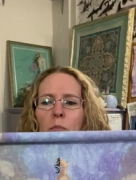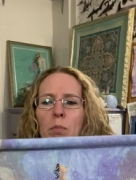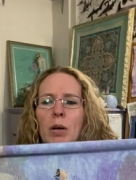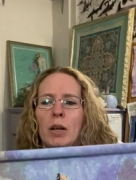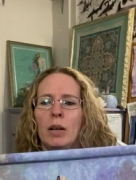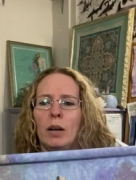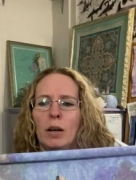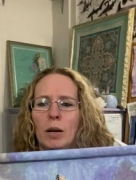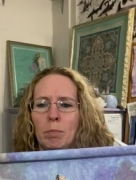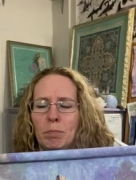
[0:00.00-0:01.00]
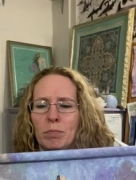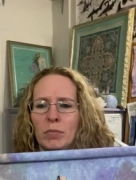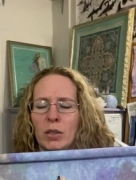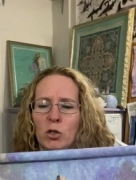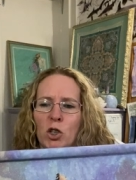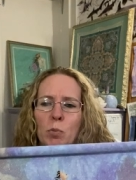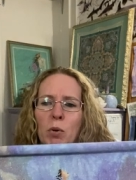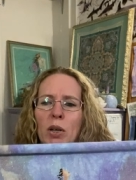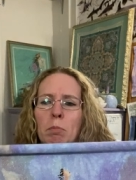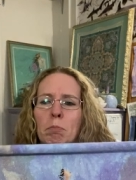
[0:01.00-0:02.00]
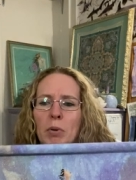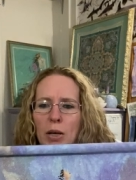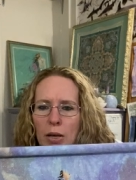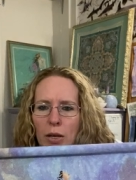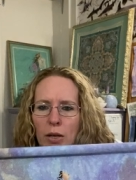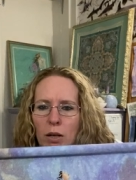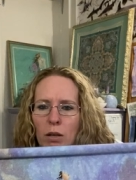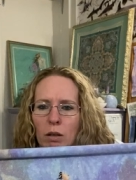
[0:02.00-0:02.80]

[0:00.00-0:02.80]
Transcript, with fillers: But um, she's pretty big.